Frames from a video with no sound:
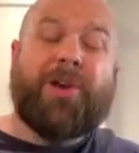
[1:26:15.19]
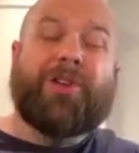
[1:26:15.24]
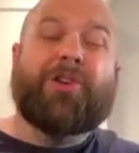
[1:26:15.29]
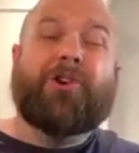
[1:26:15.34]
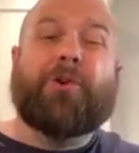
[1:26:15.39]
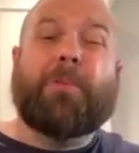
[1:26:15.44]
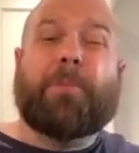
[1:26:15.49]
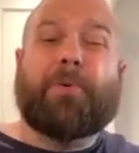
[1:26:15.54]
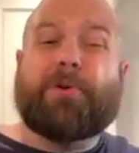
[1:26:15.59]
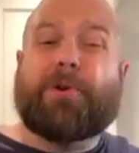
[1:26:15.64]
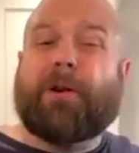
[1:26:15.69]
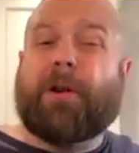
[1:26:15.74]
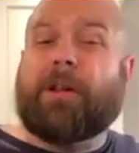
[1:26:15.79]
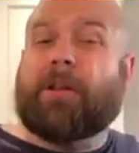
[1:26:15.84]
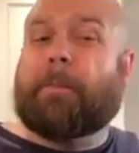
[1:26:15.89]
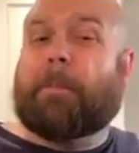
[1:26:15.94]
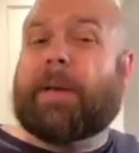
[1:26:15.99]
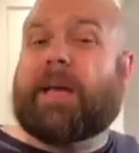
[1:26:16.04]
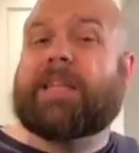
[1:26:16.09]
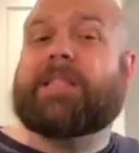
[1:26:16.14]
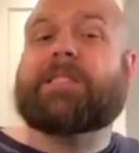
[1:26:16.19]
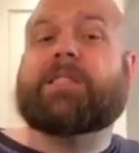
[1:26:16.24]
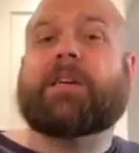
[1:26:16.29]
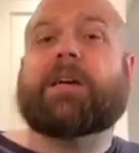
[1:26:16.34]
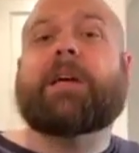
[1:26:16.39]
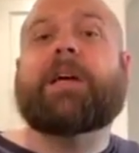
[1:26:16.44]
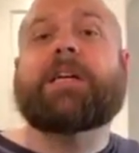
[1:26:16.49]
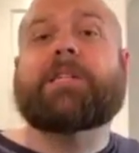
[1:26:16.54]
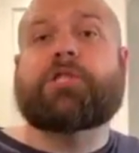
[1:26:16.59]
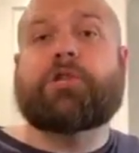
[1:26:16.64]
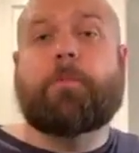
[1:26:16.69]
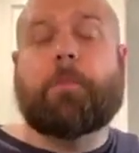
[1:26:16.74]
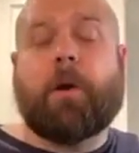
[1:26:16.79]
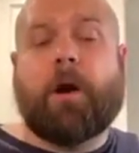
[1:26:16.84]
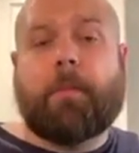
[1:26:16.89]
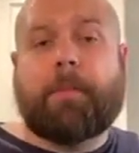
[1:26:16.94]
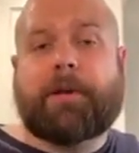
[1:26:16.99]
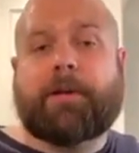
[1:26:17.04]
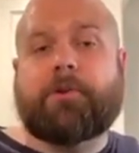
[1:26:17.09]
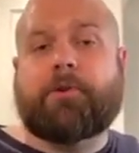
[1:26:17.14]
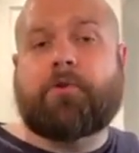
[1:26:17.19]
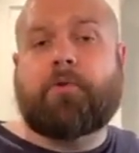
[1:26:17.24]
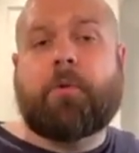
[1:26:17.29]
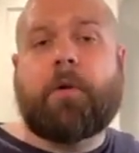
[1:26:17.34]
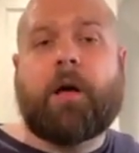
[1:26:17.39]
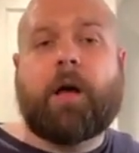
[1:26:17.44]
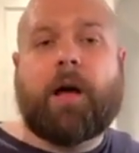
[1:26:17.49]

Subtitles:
You could put it on a pizza and do barbecue